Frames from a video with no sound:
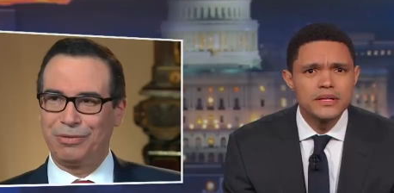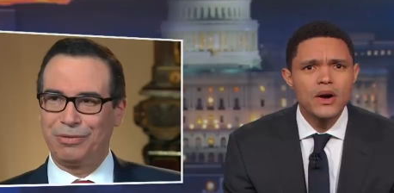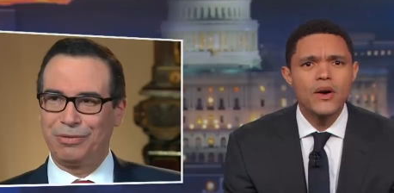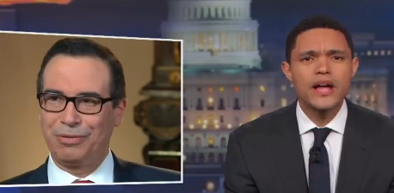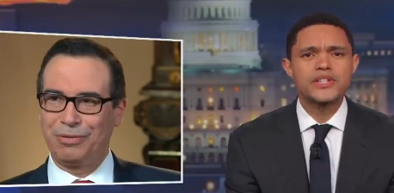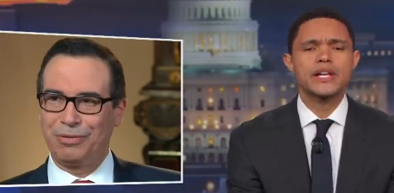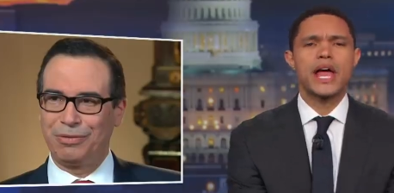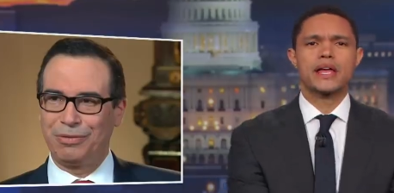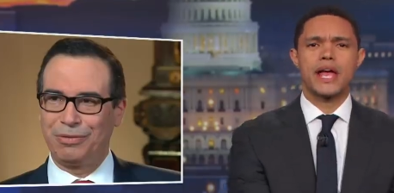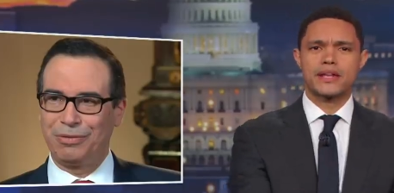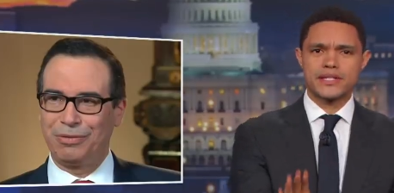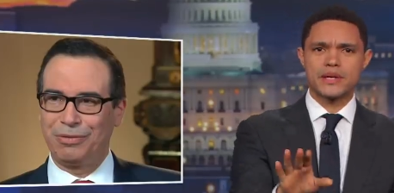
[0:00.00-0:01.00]
Speaker 1: Oh, actually,
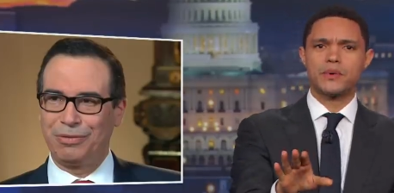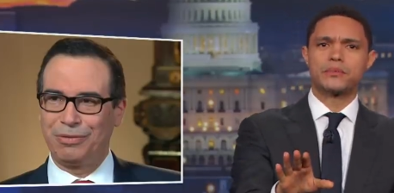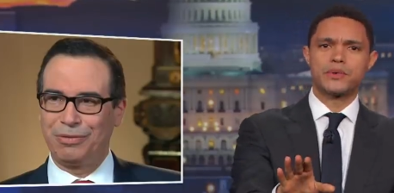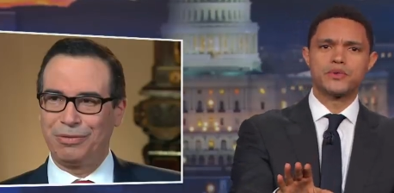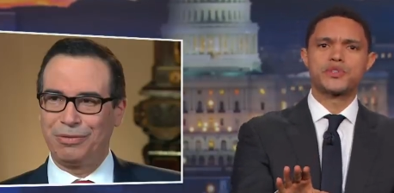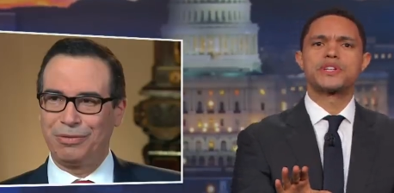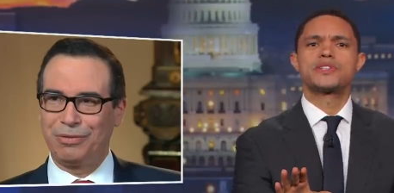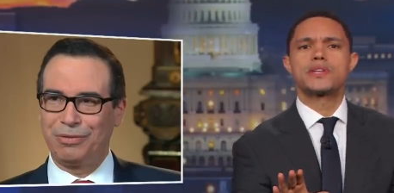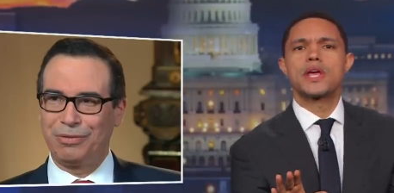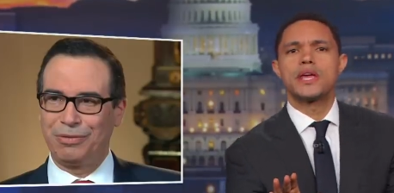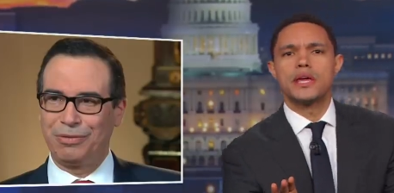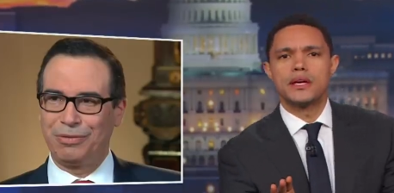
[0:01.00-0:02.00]
I, I, see what Mnuchin is
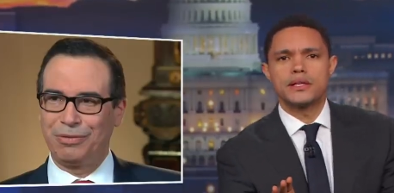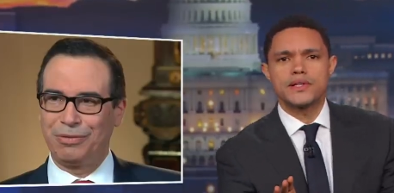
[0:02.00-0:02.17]
saying here.